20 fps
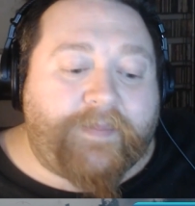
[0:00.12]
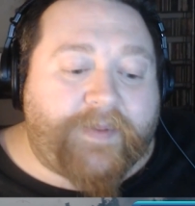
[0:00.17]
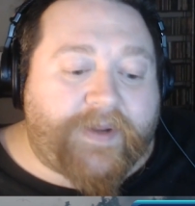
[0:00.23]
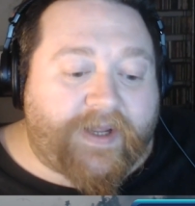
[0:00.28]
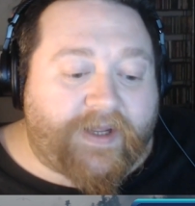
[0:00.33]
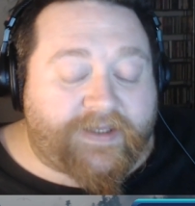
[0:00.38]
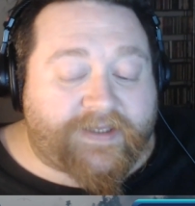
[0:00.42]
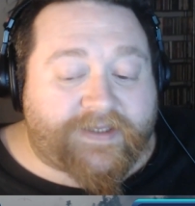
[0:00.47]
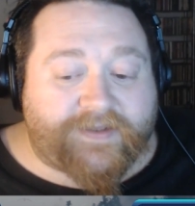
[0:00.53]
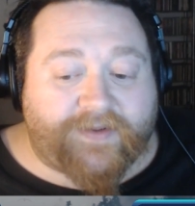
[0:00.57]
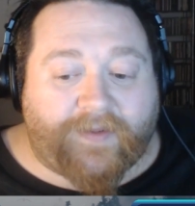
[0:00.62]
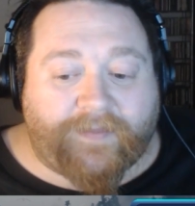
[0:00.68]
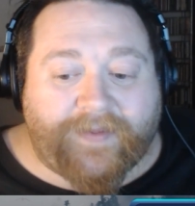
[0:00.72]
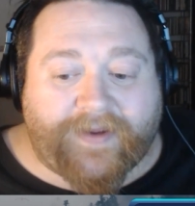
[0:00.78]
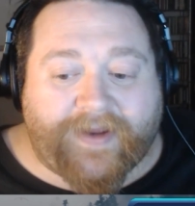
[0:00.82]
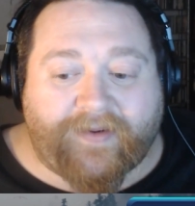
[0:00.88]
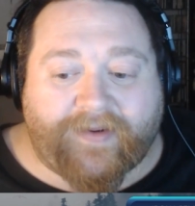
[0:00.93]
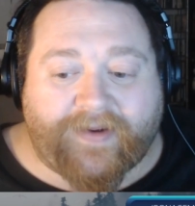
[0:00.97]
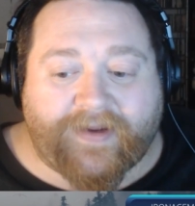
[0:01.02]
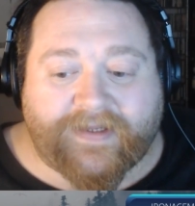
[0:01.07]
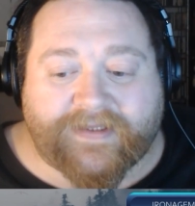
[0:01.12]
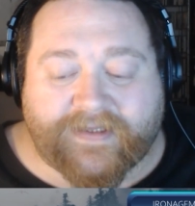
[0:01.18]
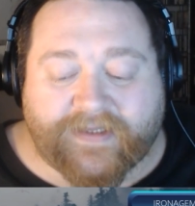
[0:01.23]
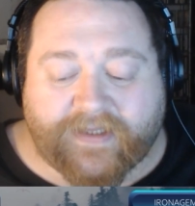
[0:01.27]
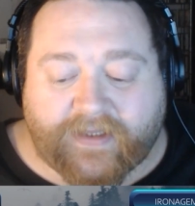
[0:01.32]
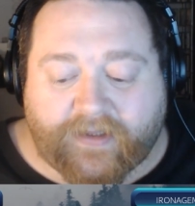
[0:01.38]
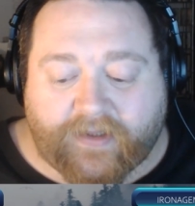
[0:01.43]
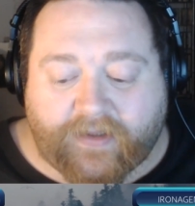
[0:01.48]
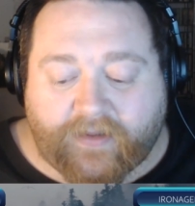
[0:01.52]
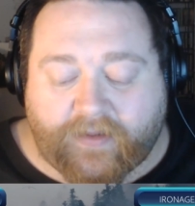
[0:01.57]
I'm curious.
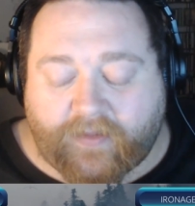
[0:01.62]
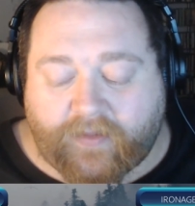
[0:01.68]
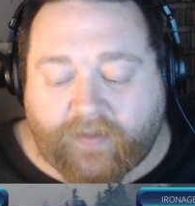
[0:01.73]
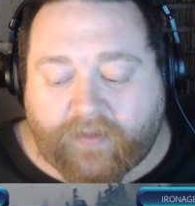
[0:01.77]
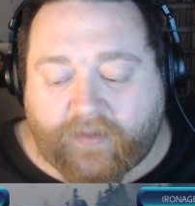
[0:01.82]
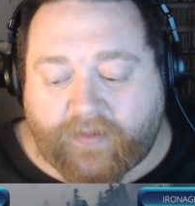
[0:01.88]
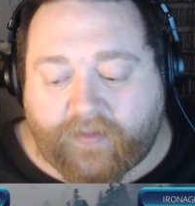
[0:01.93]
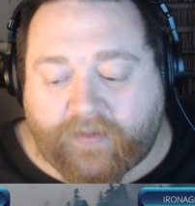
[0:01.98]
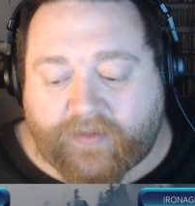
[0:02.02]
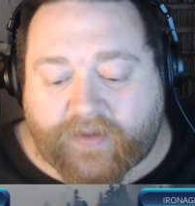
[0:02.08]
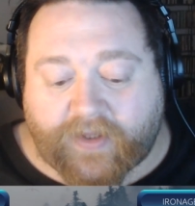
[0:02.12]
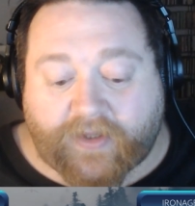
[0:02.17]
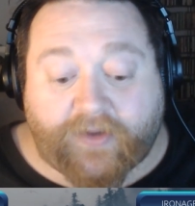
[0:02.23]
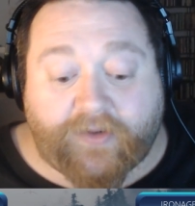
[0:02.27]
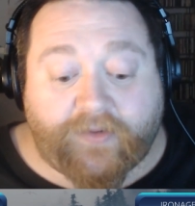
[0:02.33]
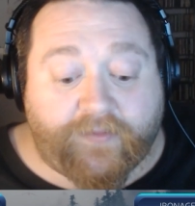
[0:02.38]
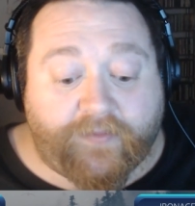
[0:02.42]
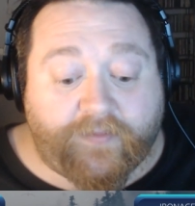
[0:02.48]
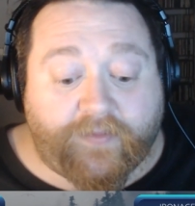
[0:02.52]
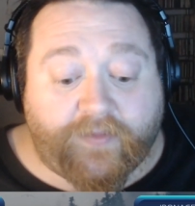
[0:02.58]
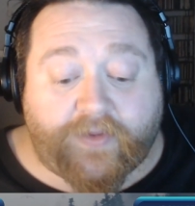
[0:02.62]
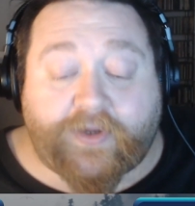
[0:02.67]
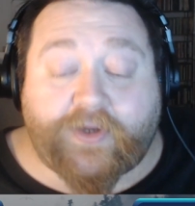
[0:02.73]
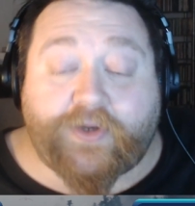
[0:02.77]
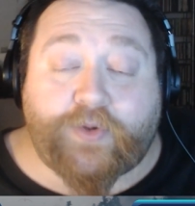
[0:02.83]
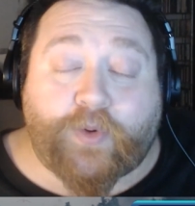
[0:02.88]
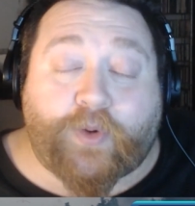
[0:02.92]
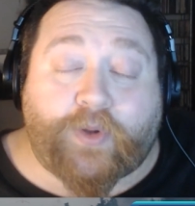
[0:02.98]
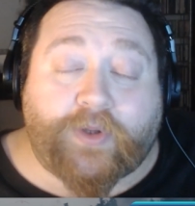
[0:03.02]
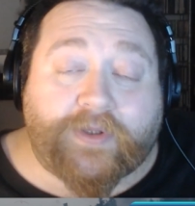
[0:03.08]
Did
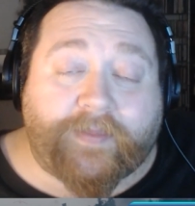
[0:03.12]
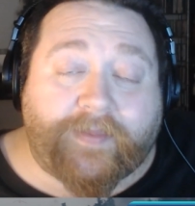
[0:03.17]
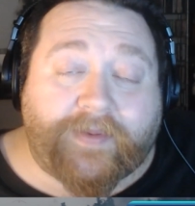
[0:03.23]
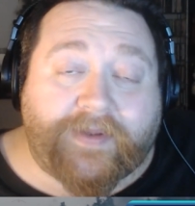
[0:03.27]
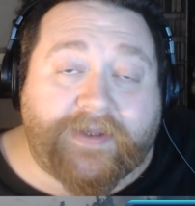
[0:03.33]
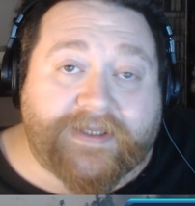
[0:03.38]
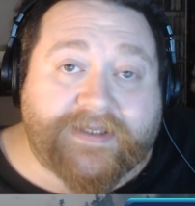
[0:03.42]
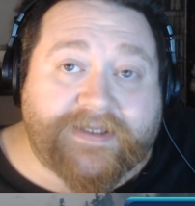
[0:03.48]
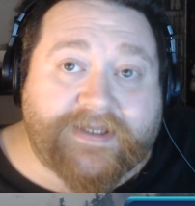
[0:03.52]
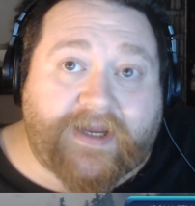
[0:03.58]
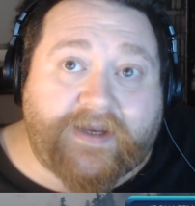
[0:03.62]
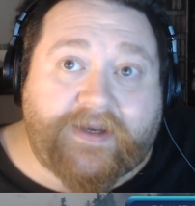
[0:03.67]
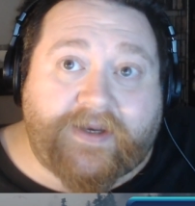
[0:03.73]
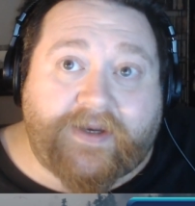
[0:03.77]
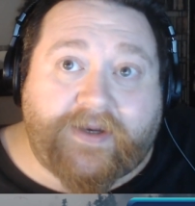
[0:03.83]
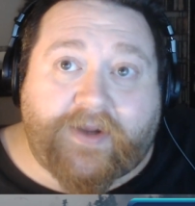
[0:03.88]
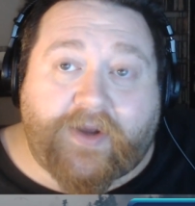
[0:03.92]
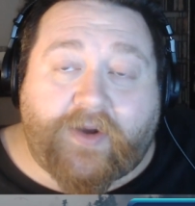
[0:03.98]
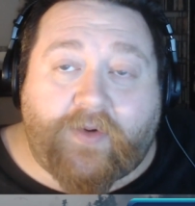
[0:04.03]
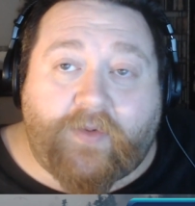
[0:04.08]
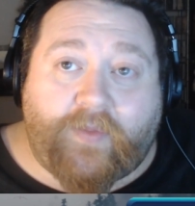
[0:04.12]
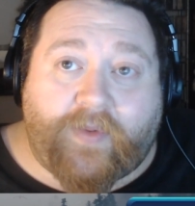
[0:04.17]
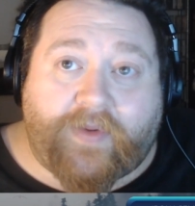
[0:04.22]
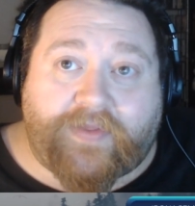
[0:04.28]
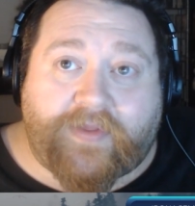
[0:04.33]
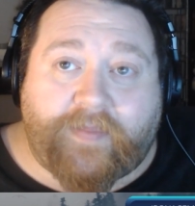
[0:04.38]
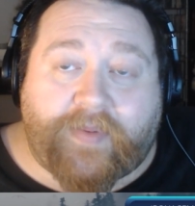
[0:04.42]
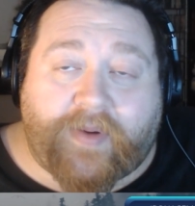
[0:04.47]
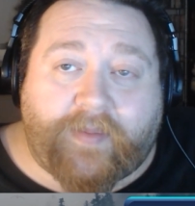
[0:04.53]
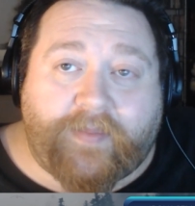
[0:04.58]
you ultimately decide to go
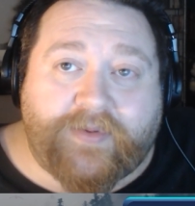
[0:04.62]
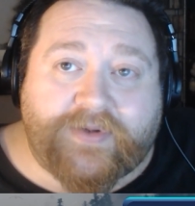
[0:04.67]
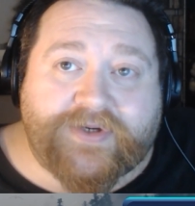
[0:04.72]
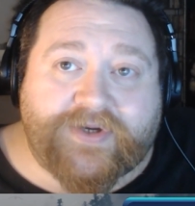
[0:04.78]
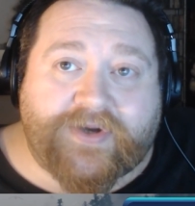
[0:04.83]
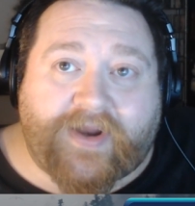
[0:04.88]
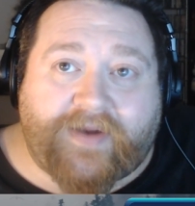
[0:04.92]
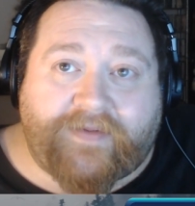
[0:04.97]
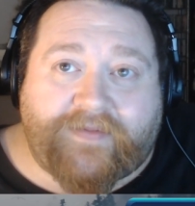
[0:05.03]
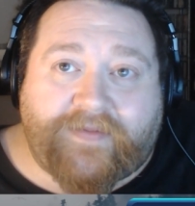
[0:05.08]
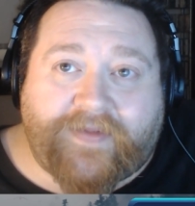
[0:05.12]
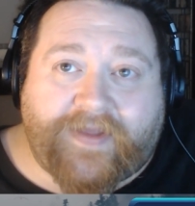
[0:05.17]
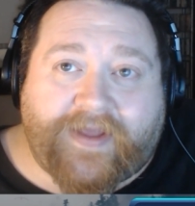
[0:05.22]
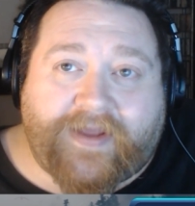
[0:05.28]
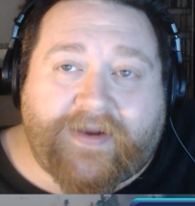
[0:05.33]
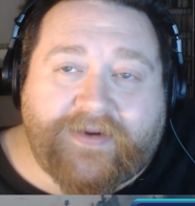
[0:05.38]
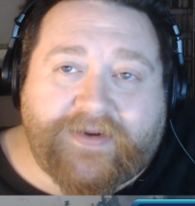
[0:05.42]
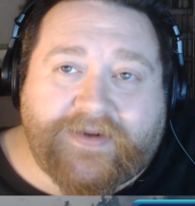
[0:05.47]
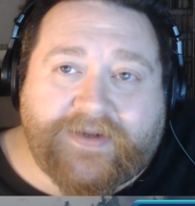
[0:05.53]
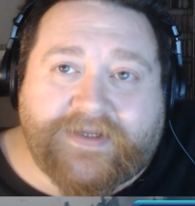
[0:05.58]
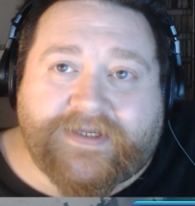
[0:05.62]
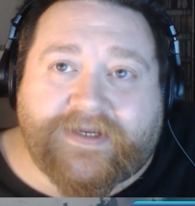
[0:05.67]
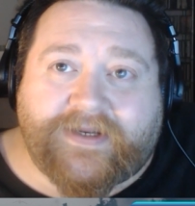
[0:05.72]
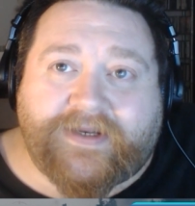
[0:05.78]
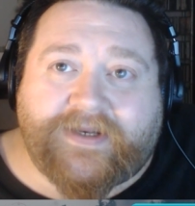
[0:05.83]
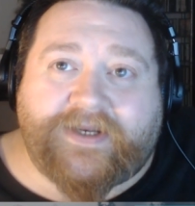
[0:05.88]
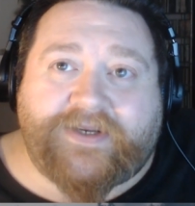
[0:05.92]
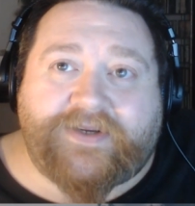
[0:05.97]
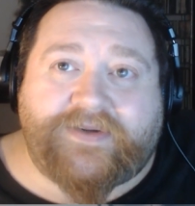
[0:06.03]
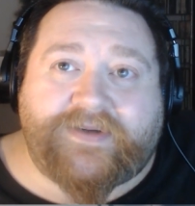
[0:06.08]
with a publisher after that, or
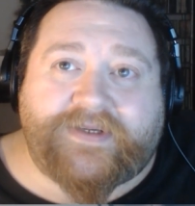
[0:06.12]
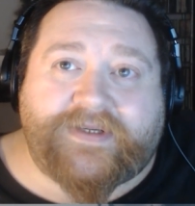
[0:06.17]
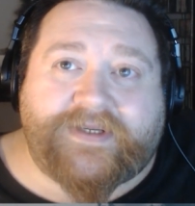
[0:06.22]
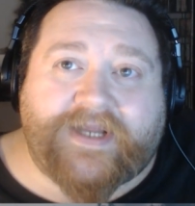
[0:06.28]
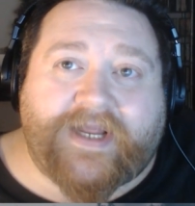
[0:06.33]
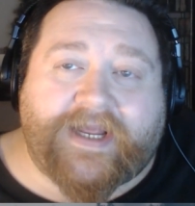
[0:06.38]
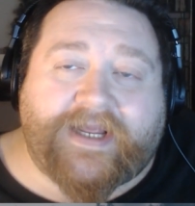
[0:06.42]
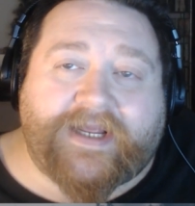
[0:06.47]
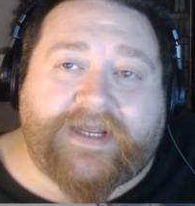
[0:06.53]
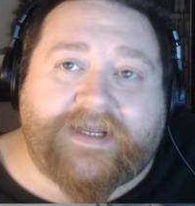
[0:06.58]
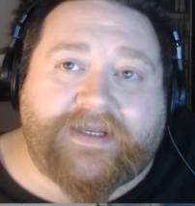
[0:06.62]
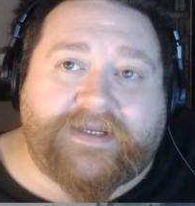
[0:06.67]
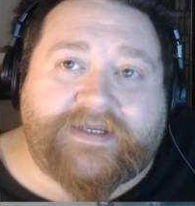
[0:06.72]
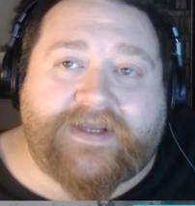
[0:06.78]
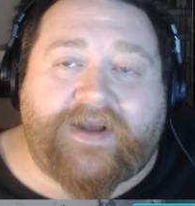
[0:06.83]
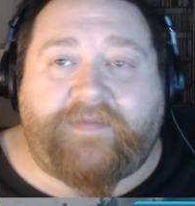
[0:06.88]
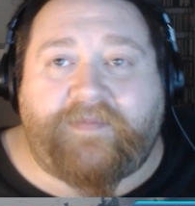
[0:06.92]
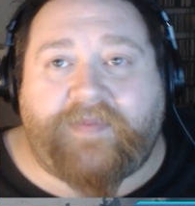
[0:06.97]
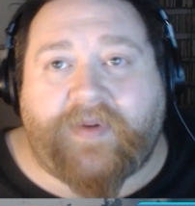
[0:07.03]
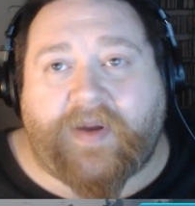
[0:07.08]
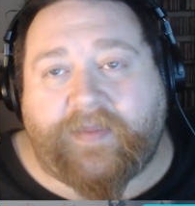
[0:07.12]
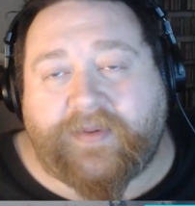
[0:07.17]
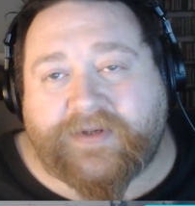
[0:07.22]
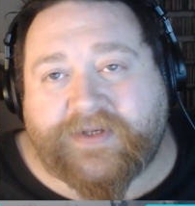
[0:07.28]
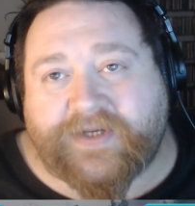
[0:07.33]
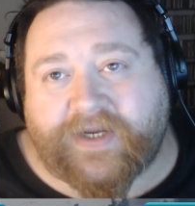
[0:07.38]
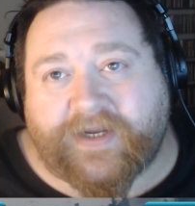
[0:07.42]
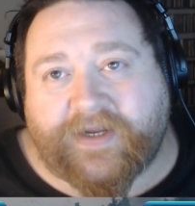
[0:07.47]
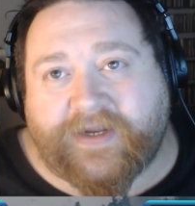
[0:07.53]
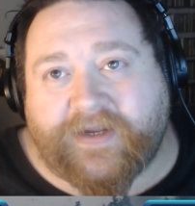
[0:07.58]
did you stay
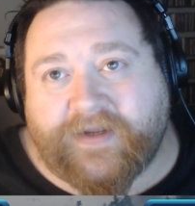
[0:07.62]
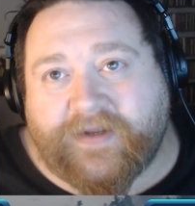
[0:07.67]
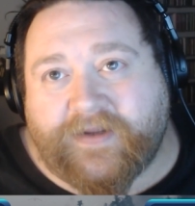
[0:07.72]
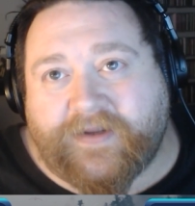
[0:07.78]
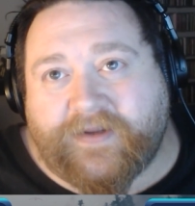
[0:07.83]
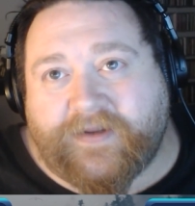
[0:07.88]
self-publishing?